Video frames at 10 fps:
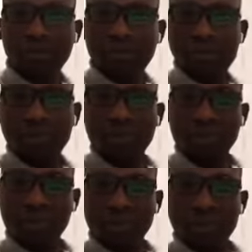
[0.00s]

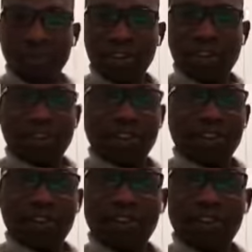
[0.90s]

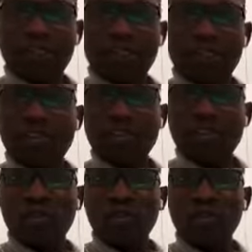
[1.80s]

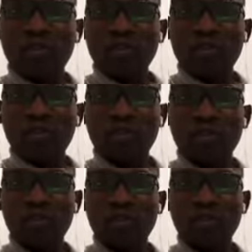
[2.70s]

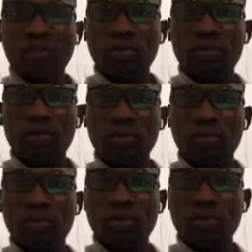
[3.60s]

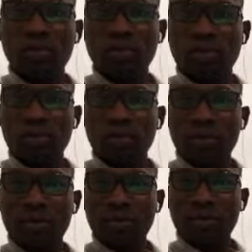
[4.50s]

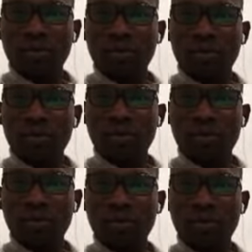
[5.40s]

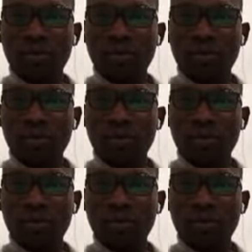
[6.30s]
(not speaking)